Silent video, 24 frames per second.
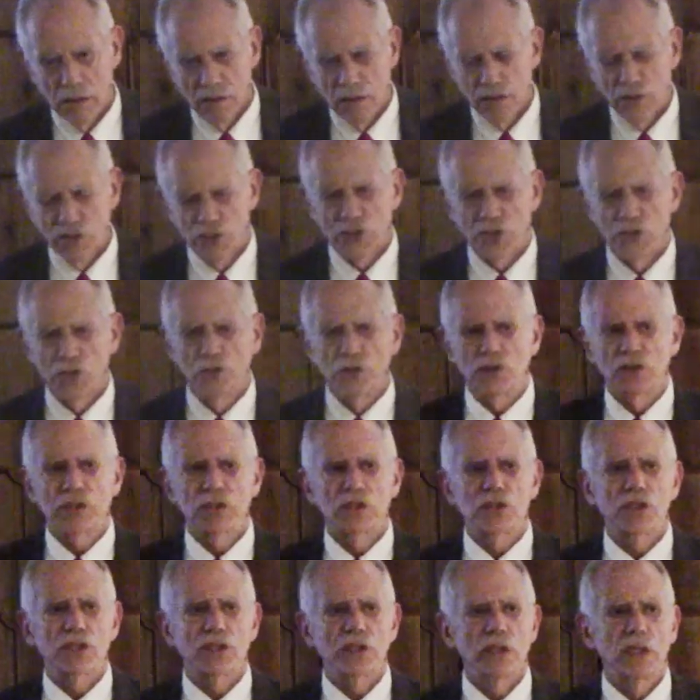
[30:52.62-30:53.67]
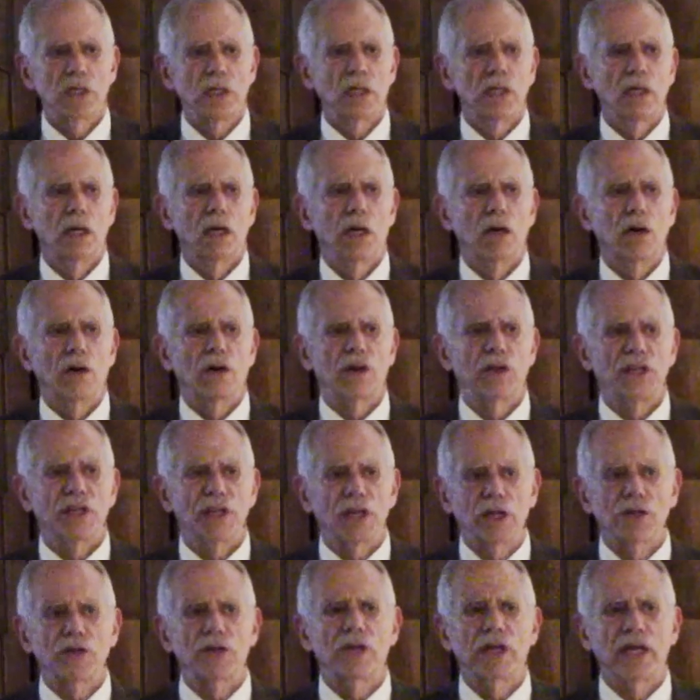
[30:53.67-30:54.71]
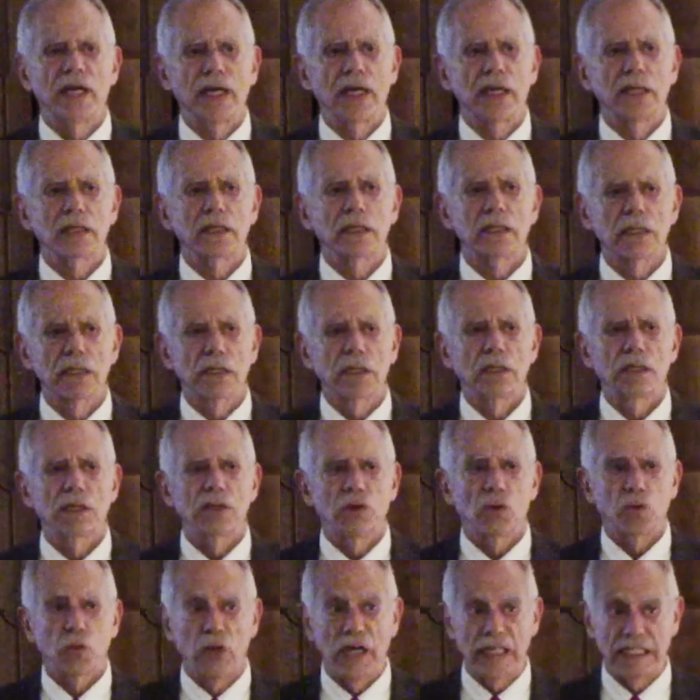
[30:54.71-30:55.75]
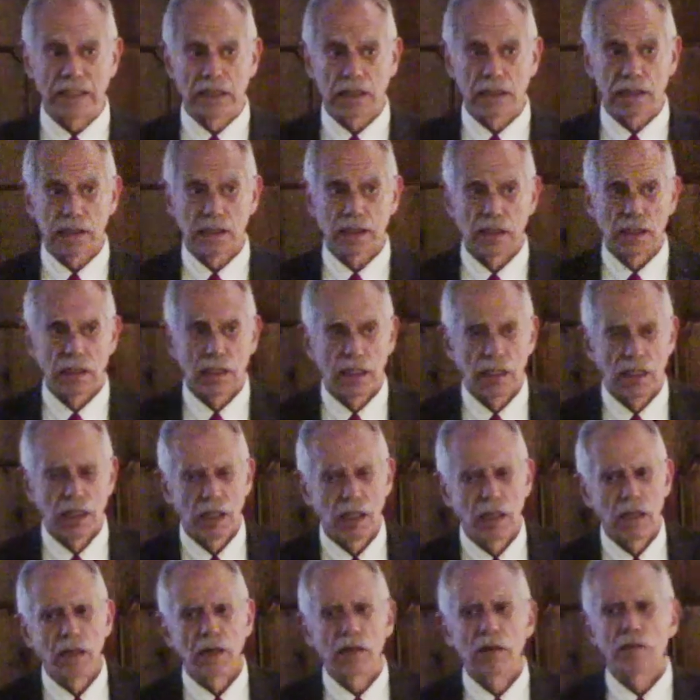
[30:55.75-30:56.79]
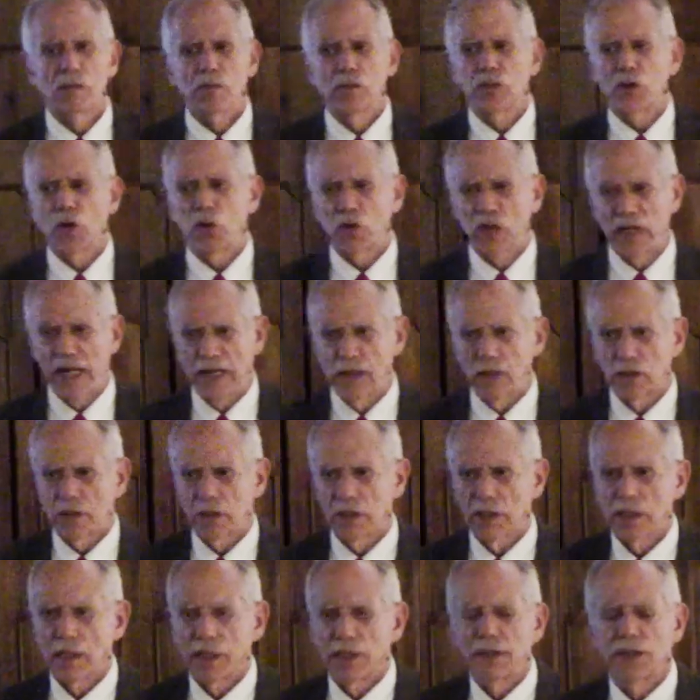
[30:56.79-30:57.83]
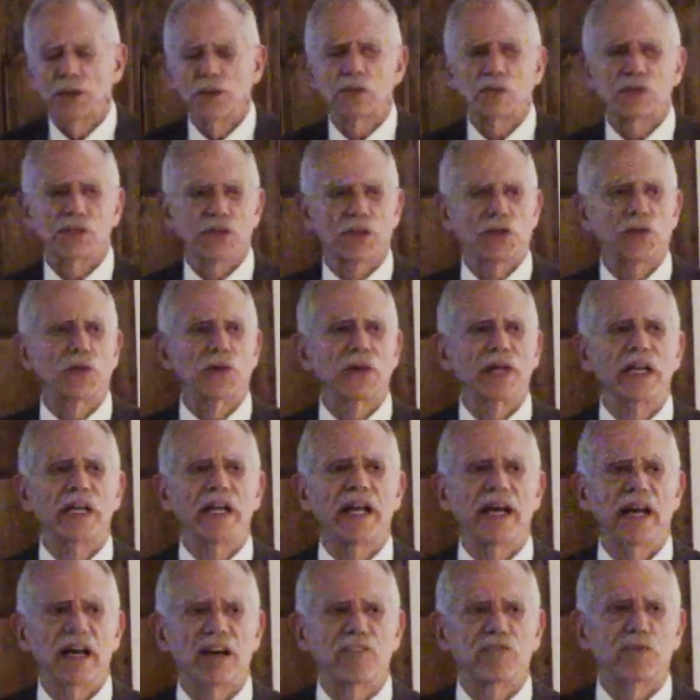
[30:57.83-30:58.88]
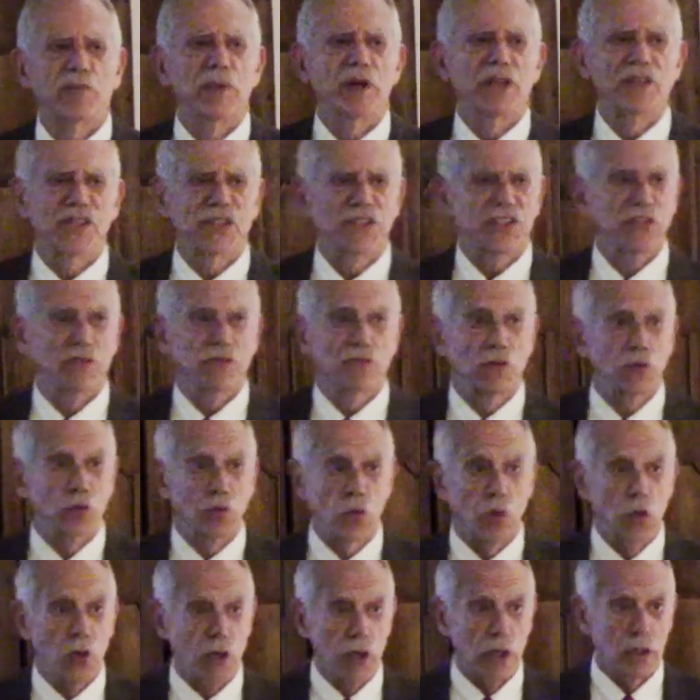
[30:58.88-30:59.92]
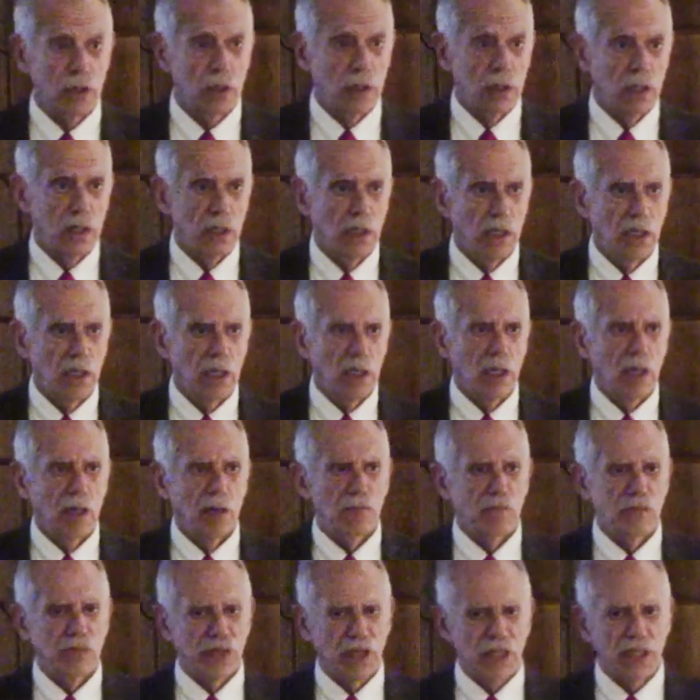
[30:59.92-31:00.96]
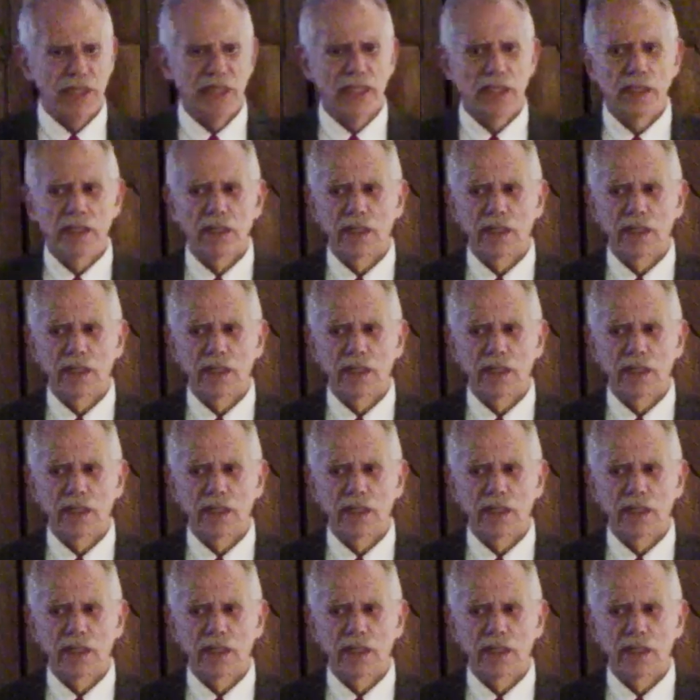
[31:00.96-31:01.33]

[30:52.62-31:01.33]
students, on the other hand, the whites broke out, and there was a three and a half month civil war. Bloody,